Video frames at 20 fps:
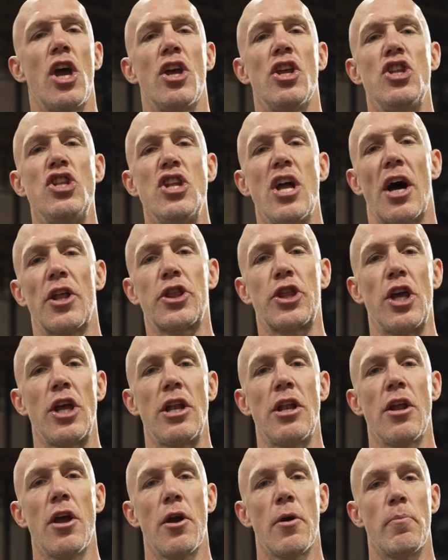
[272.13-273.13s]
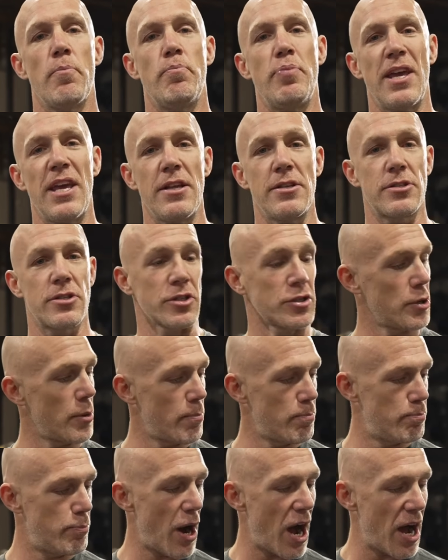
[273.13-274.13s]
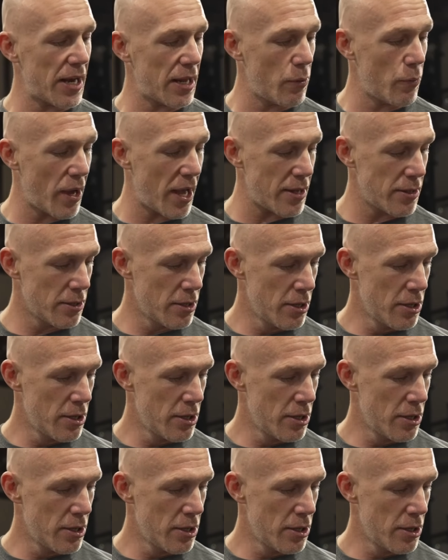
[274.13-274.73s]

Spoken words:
nothing beats body weight.